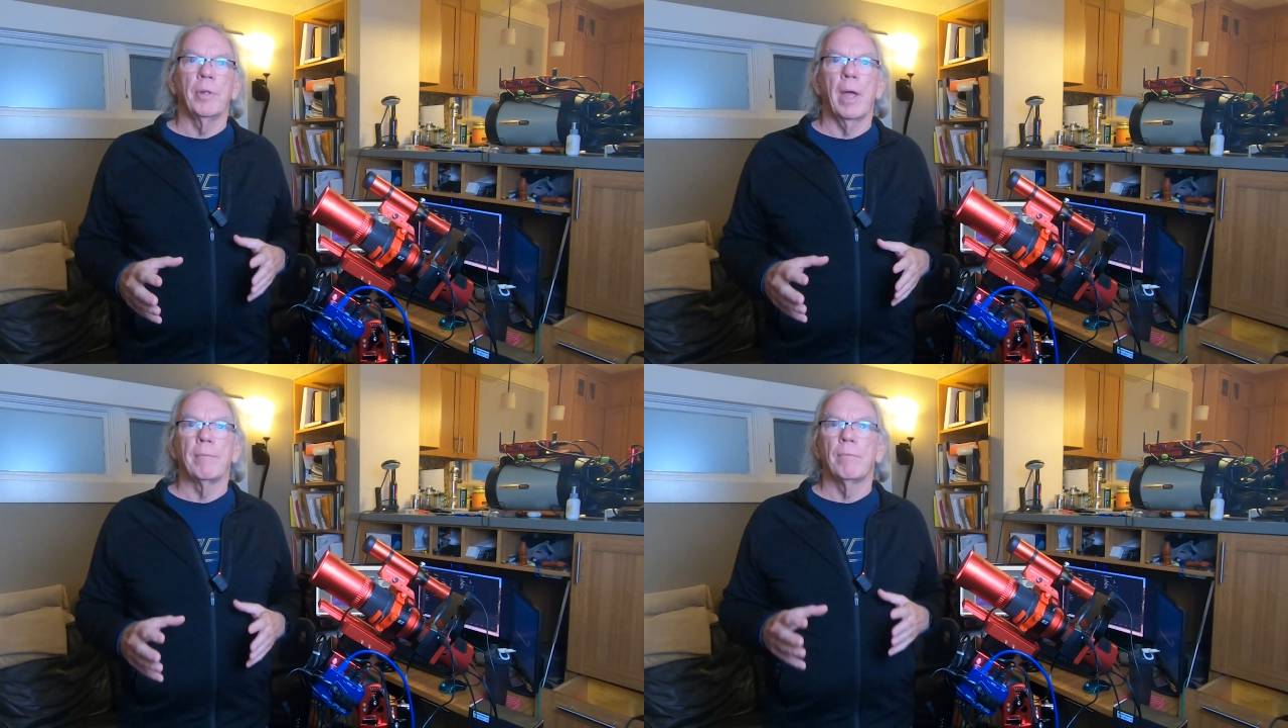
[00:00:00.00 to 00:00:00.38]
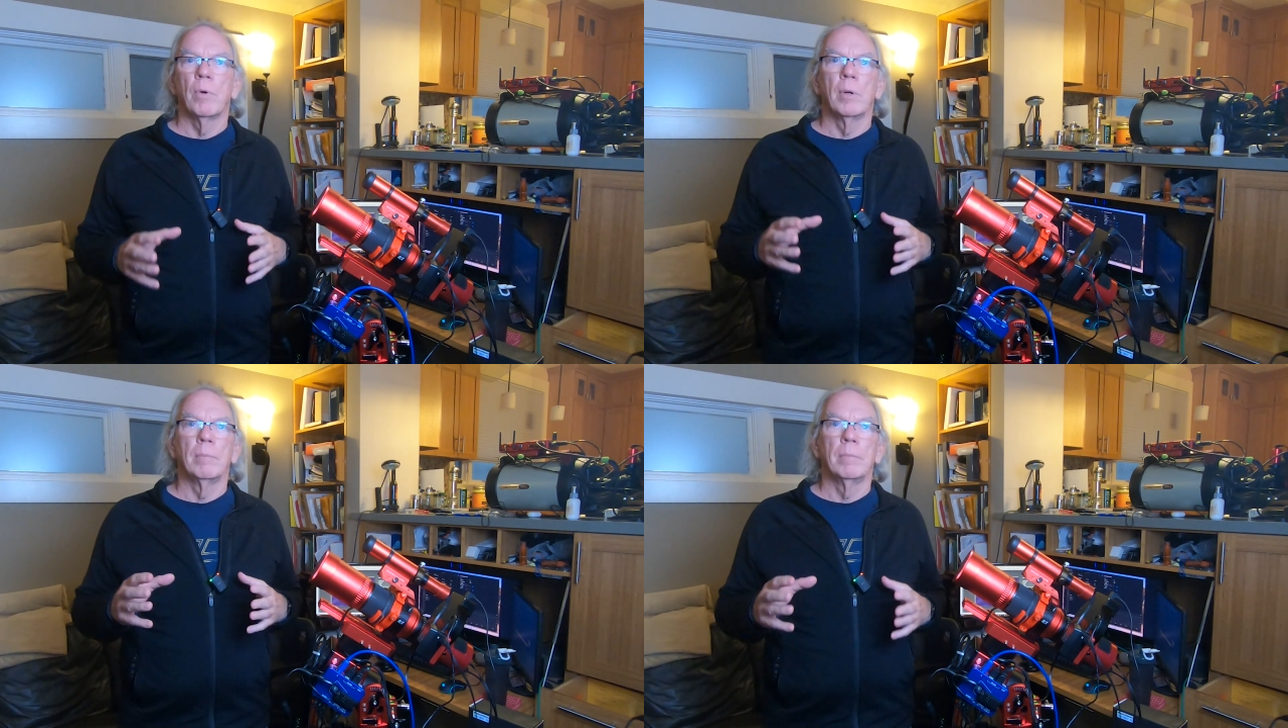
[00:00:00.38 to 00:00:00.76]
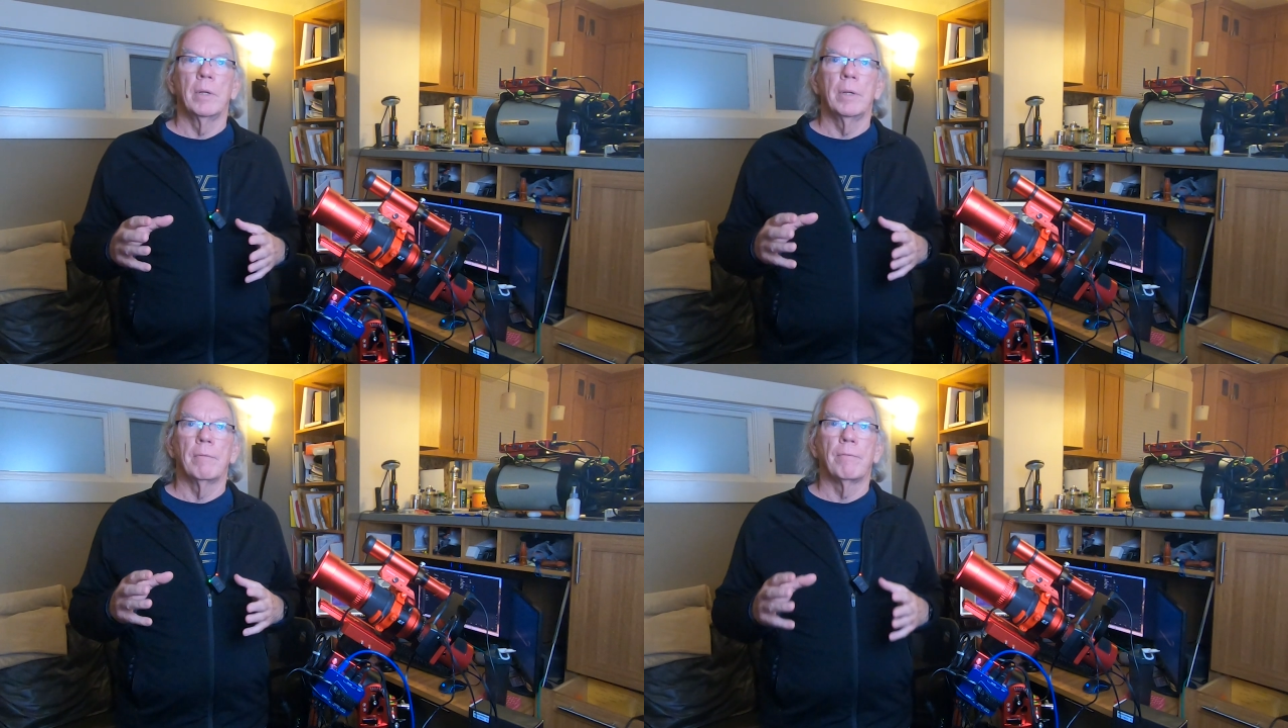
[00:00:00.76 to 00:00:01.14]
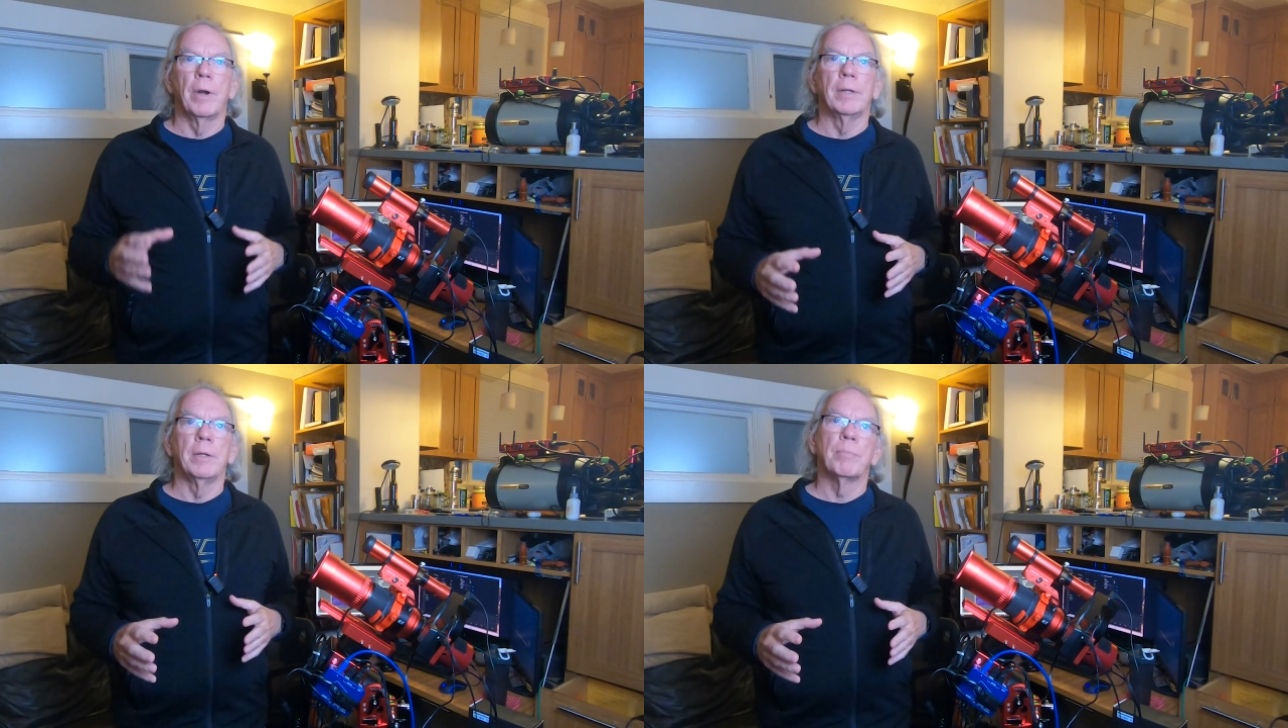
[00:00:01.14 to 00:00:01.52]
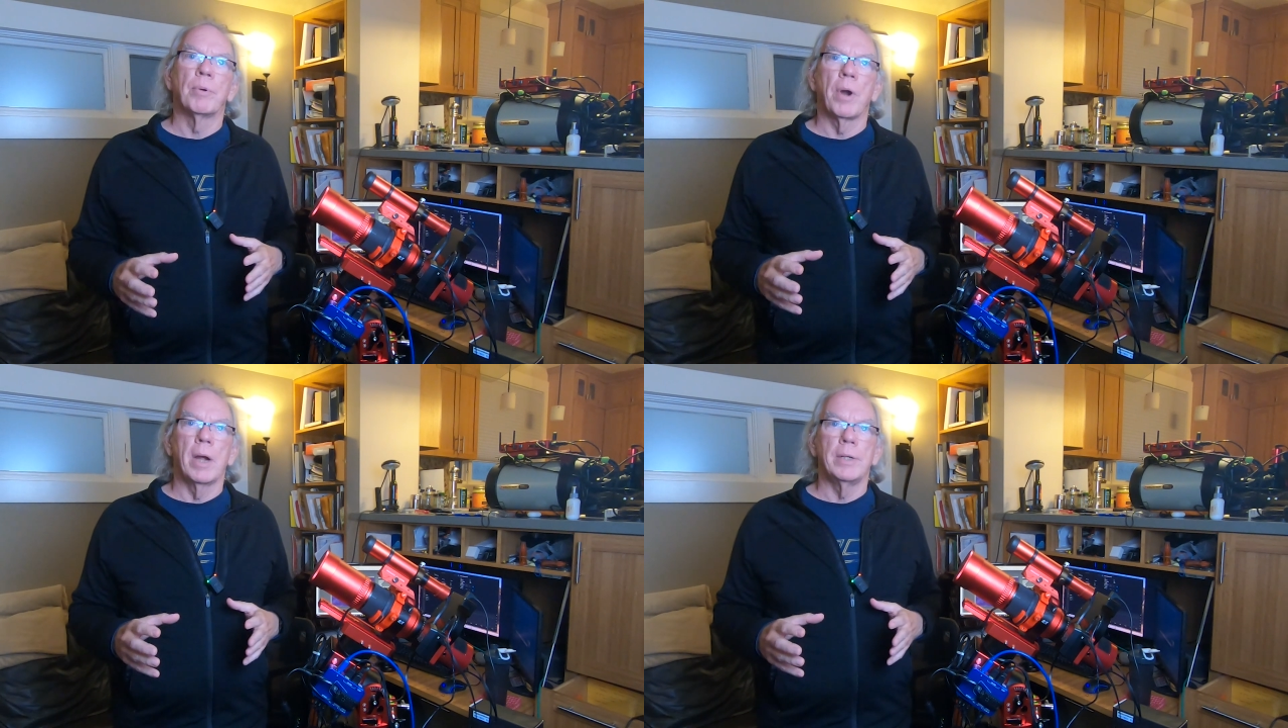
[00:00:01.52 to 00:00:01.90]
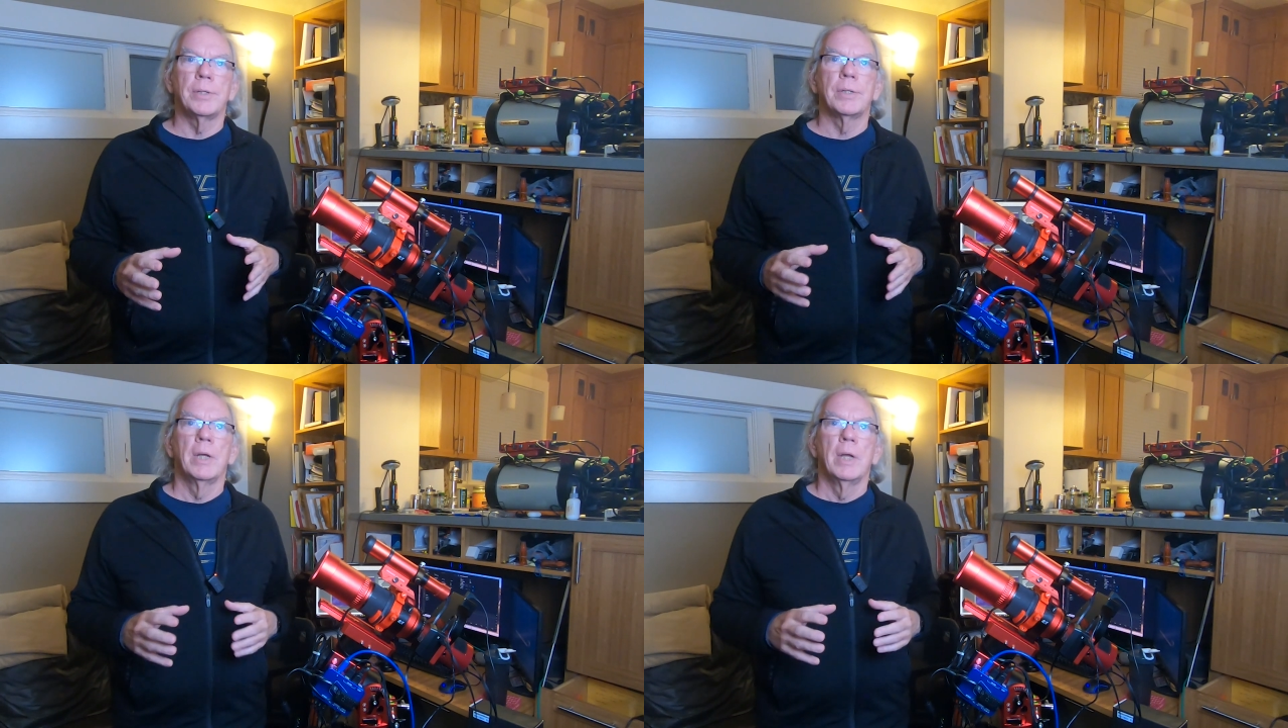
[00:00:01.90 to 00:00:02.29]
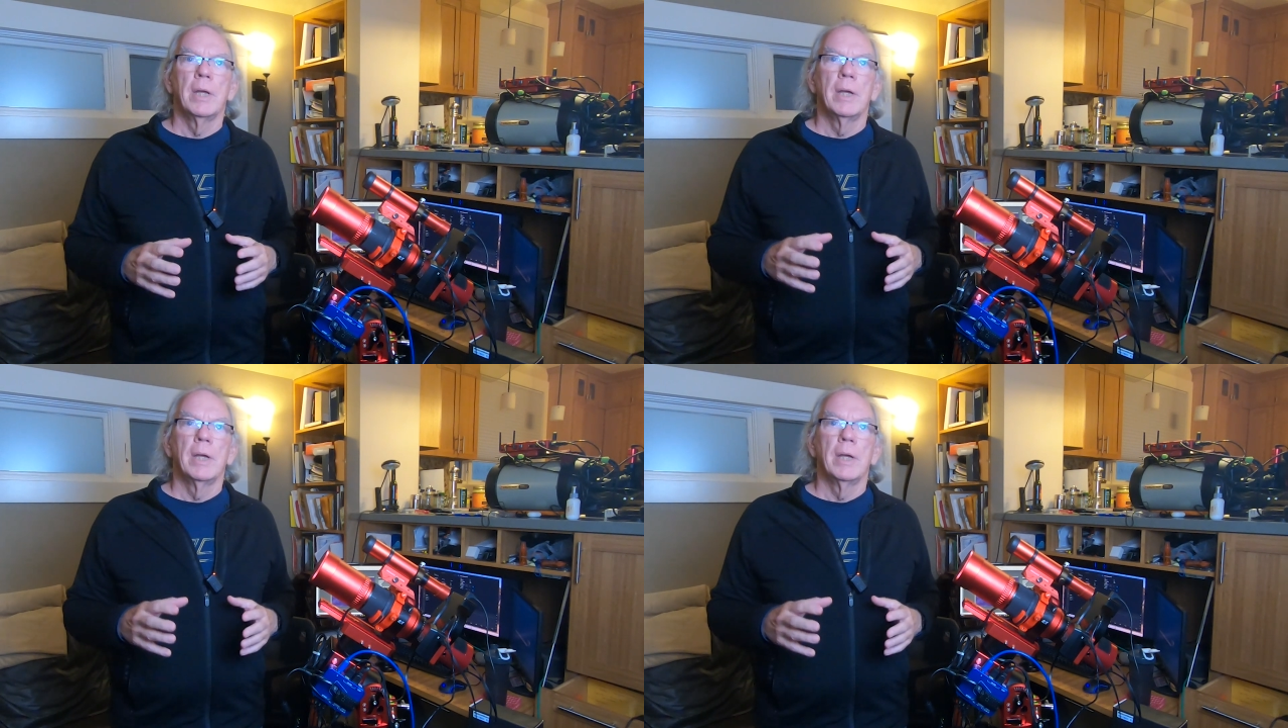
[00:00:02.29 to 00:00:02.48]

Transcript: platform, friendly price.